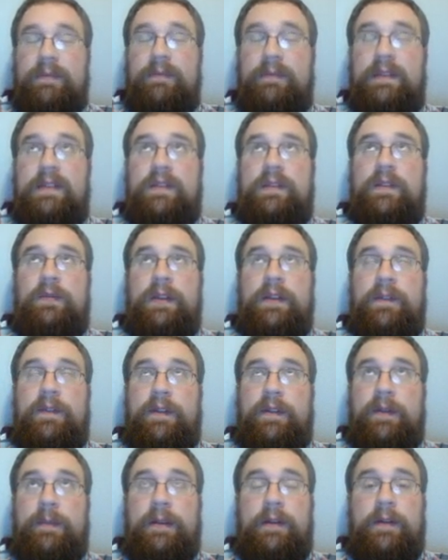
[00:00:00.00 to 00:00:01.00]
This is the one I was
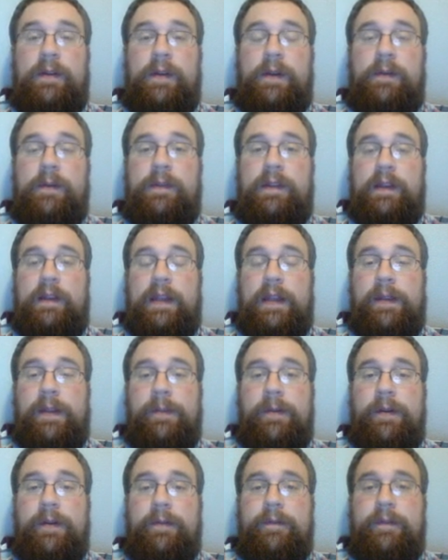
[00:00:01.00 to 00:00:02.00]
talking about earlier with the
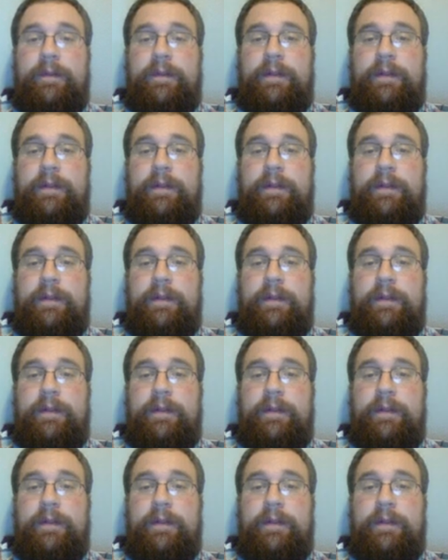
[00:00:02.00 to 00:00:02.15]
Kellamorph.